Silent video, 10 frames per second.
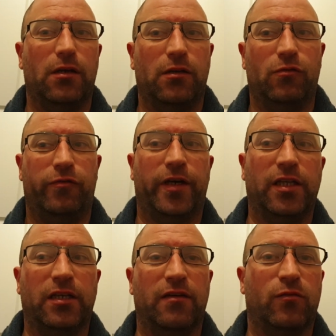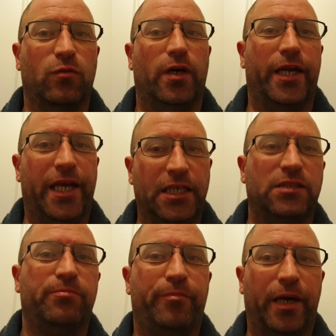you'll find that you've got a
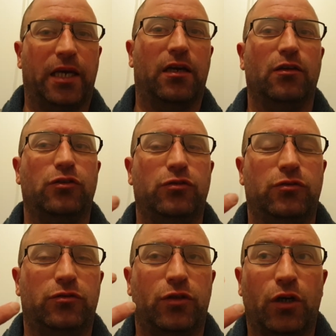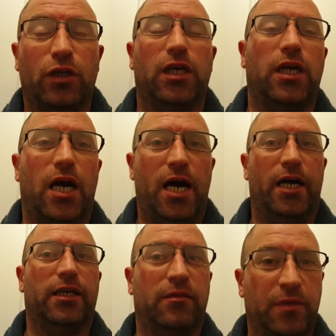nice, big, chunky,
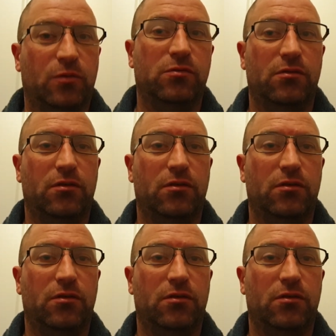hearty meal